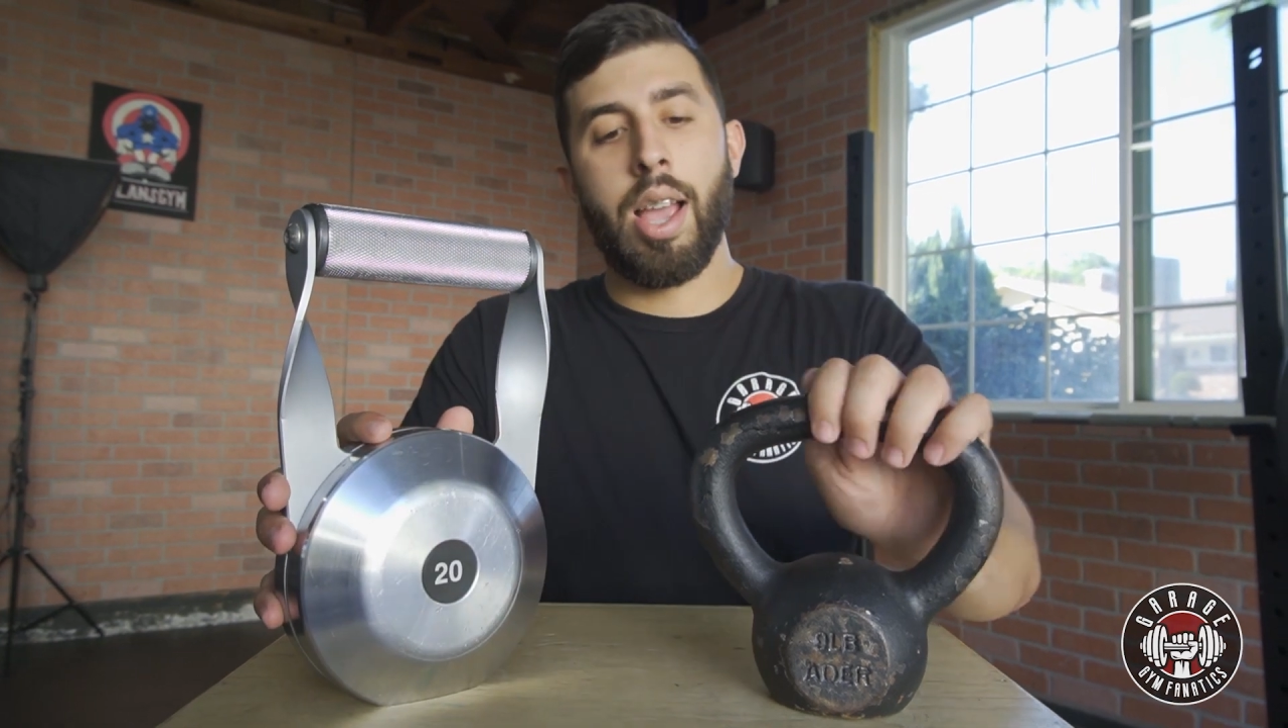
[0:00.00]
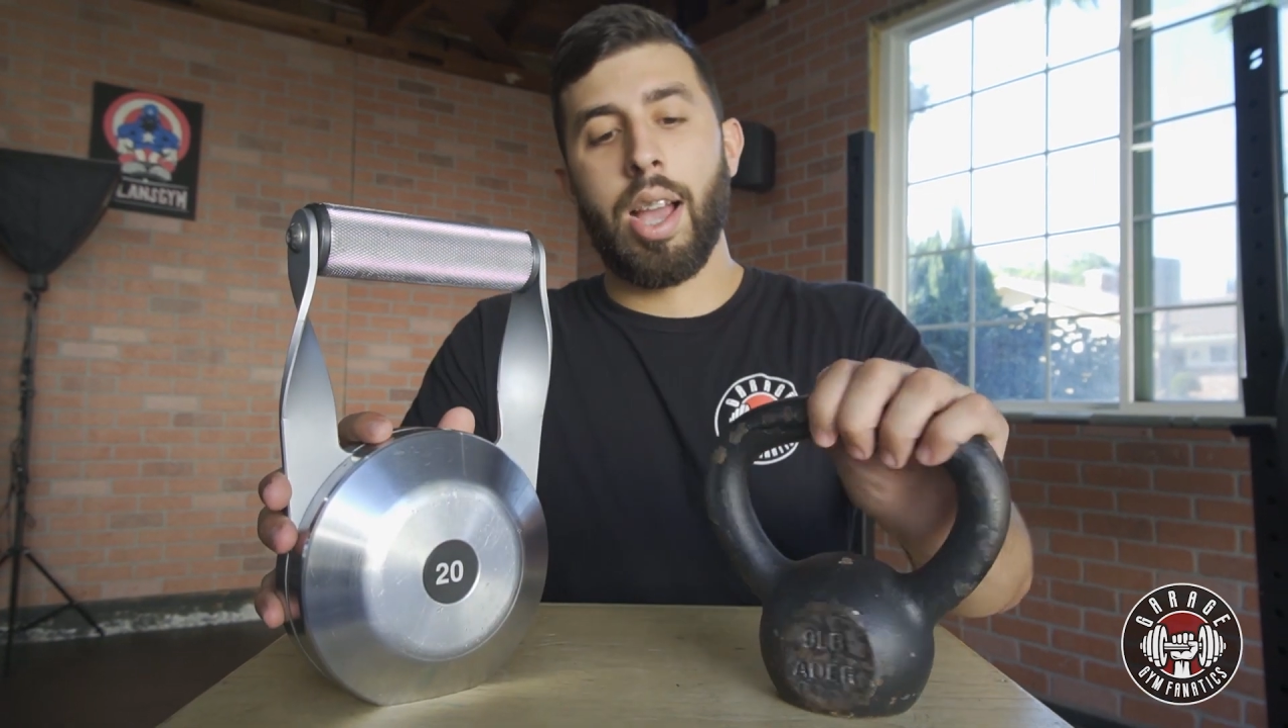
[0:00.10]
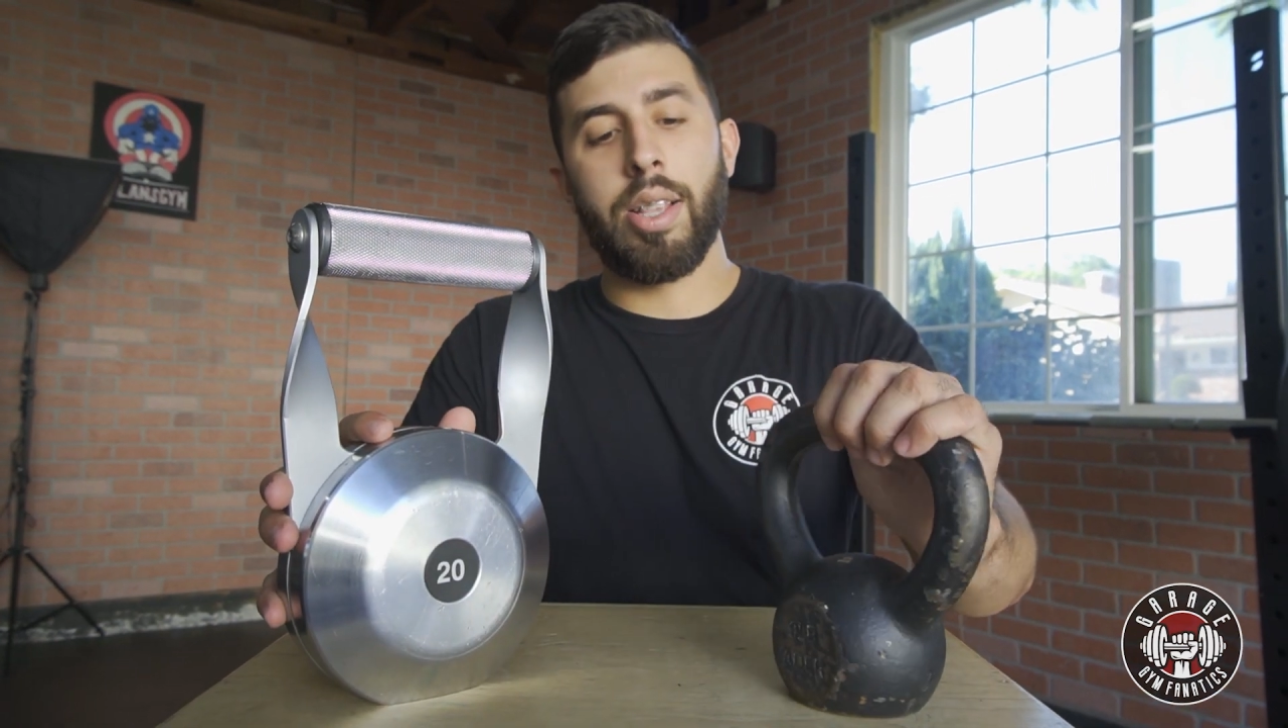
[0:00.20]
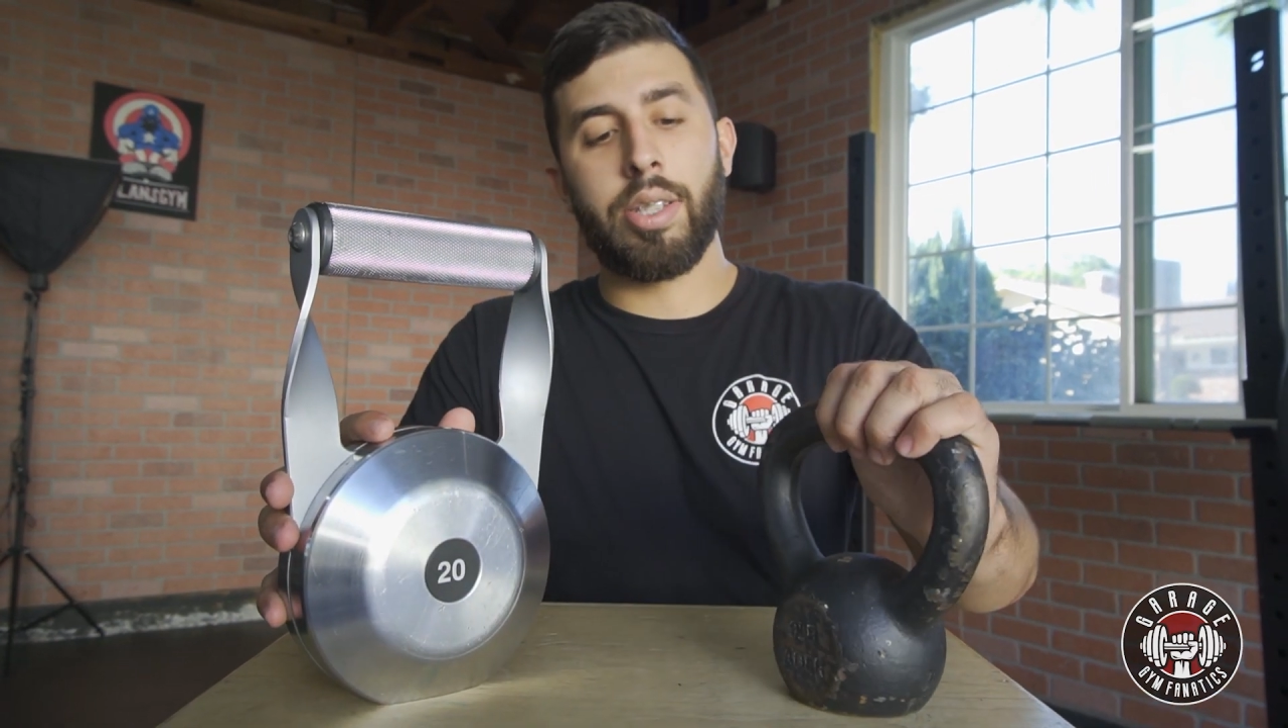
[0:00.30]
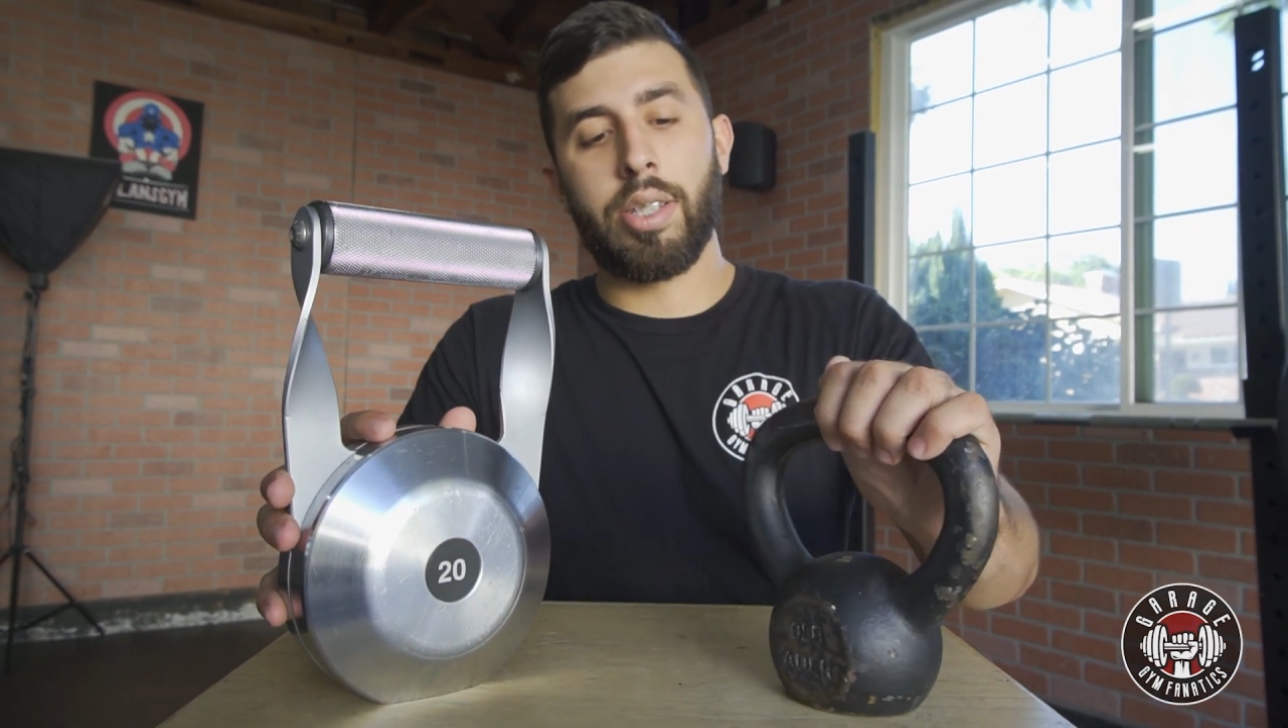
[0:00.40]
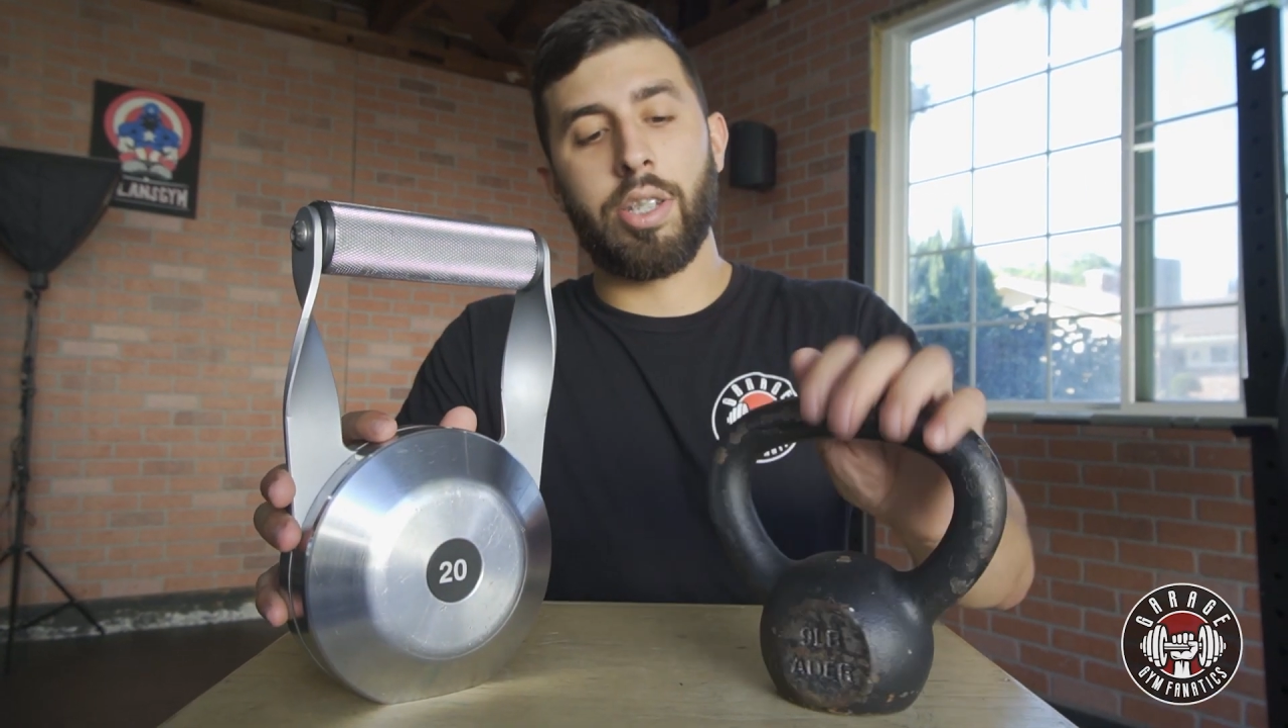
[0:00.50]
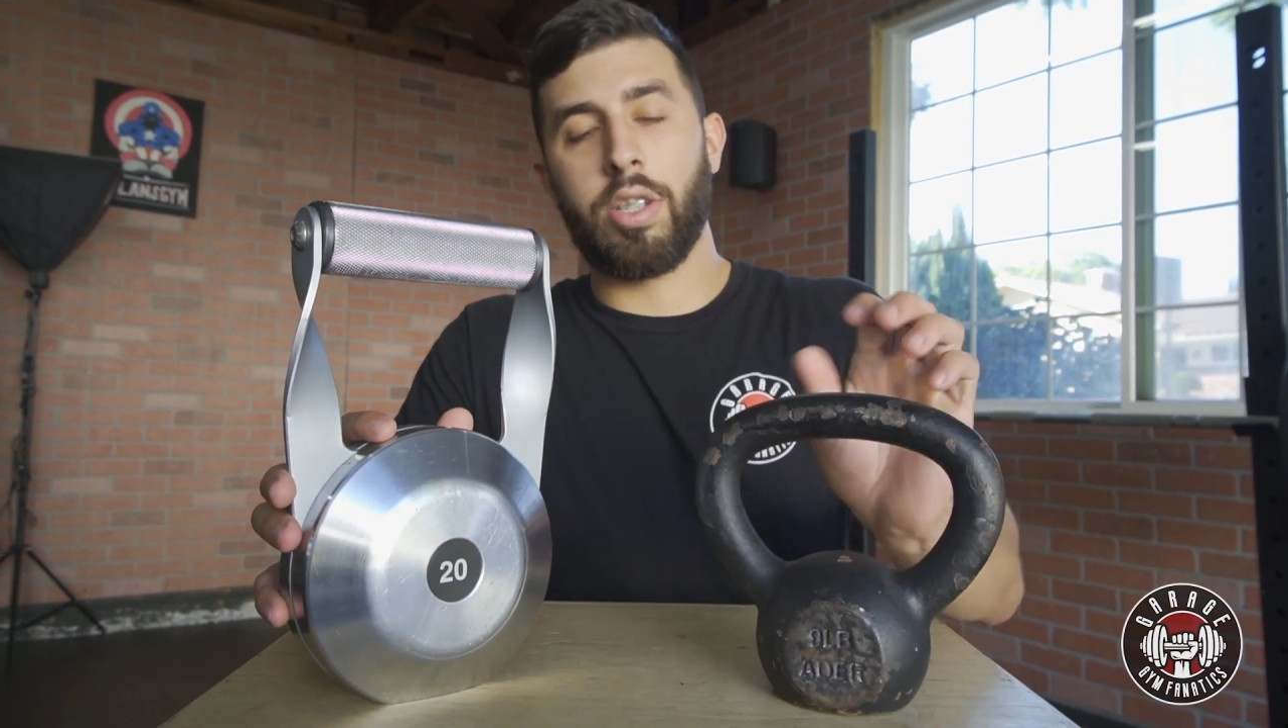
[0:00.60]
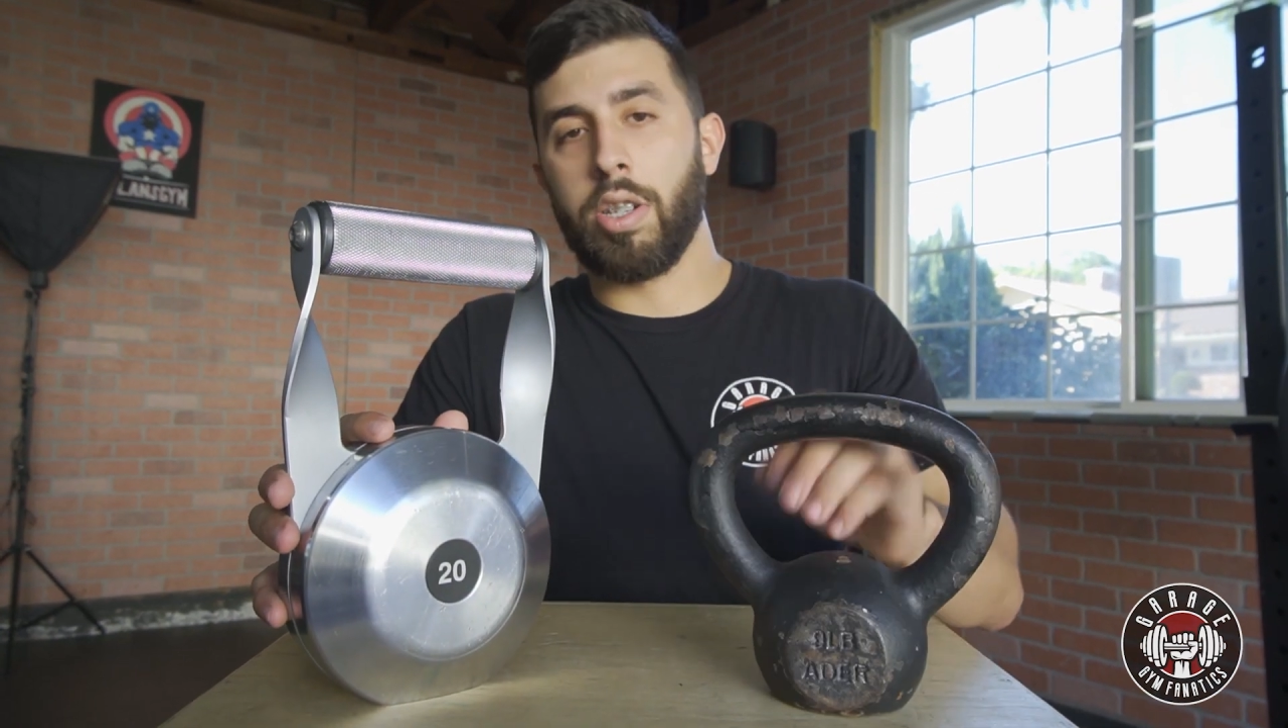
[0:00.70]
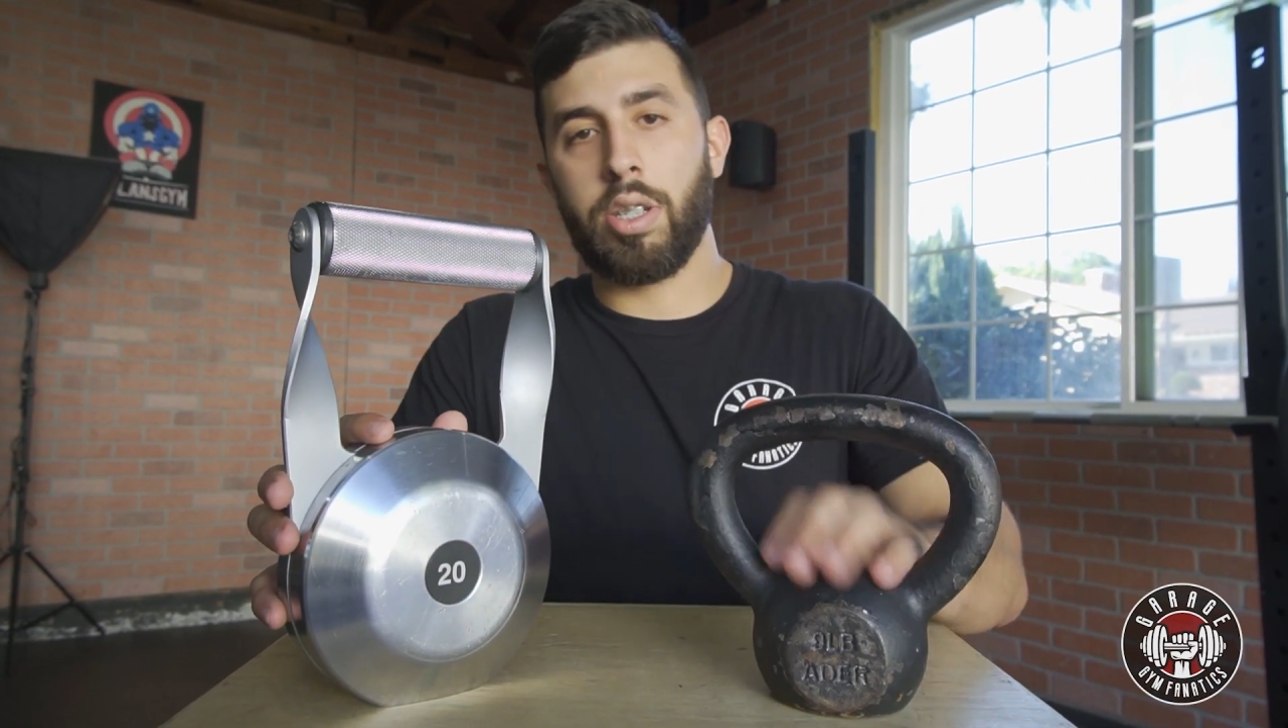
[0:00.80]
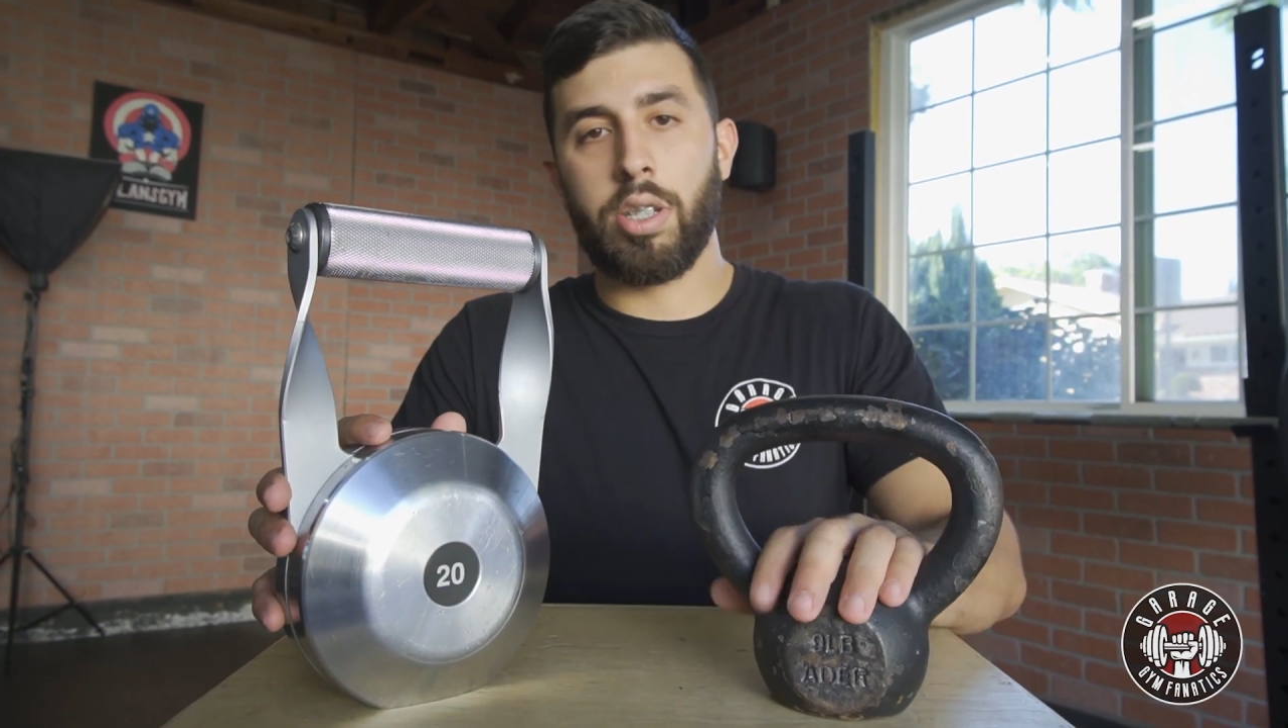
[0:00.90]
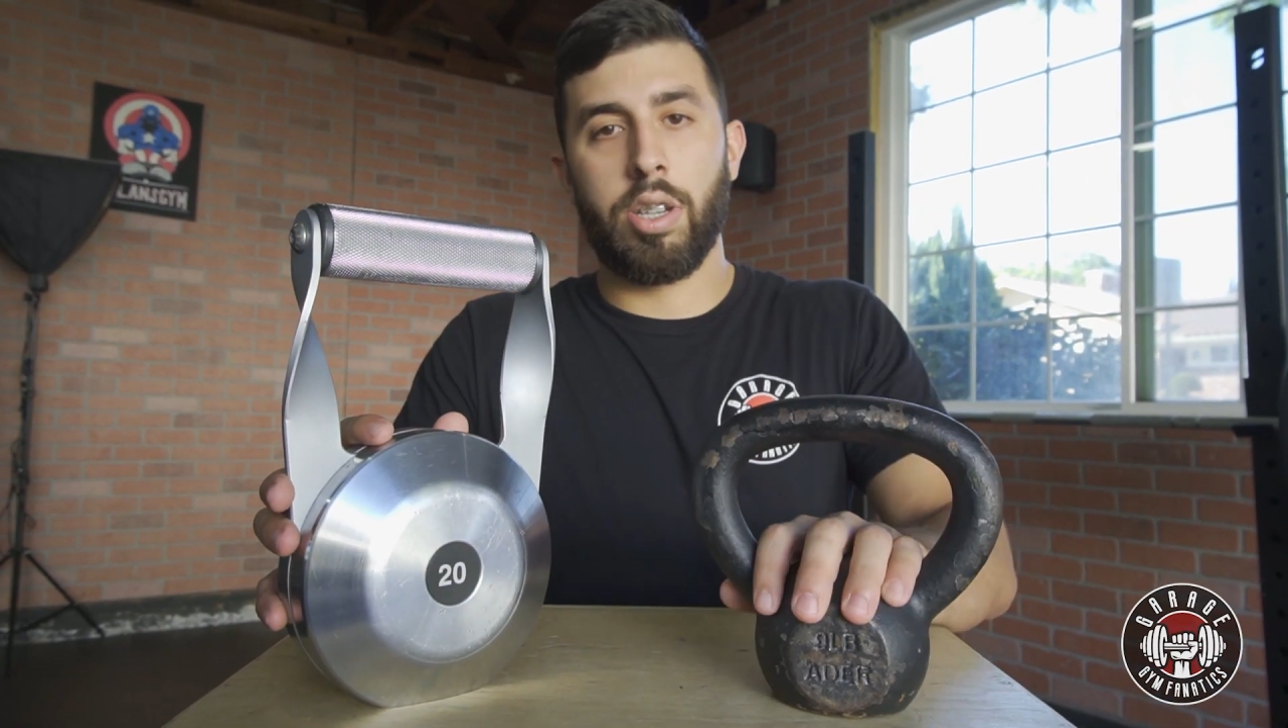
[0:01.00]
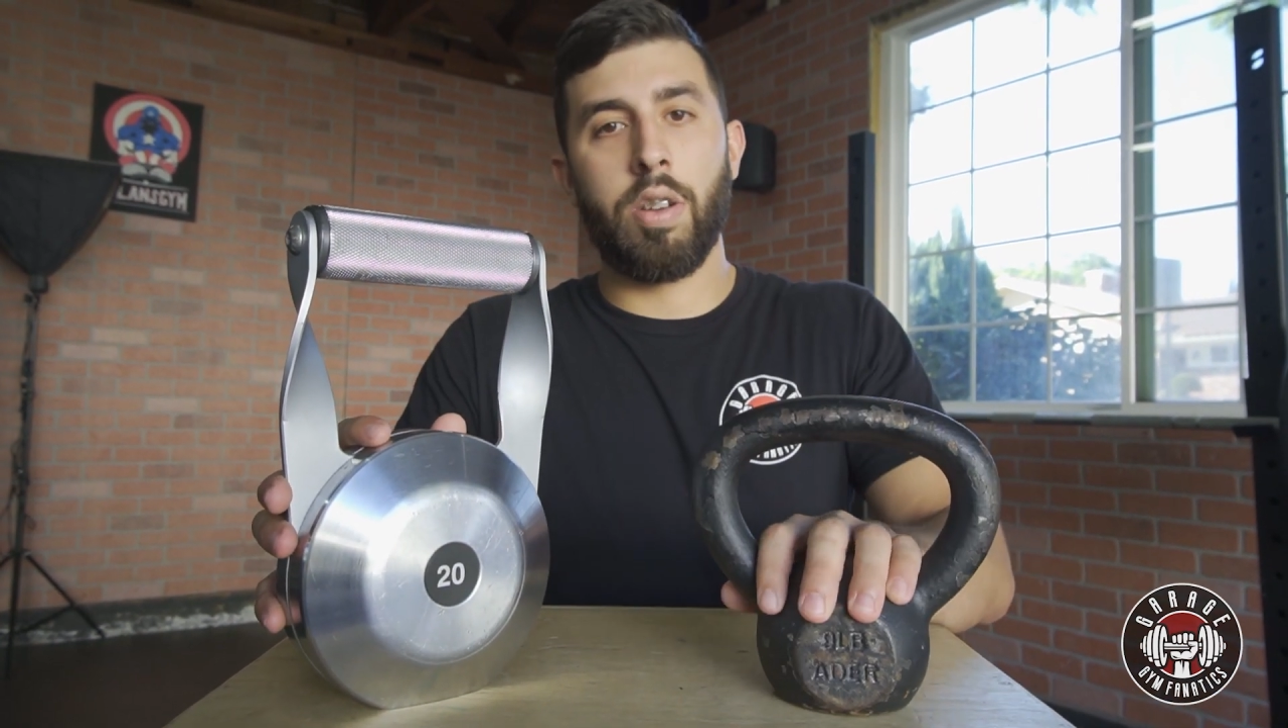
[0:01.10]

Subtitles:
and this is just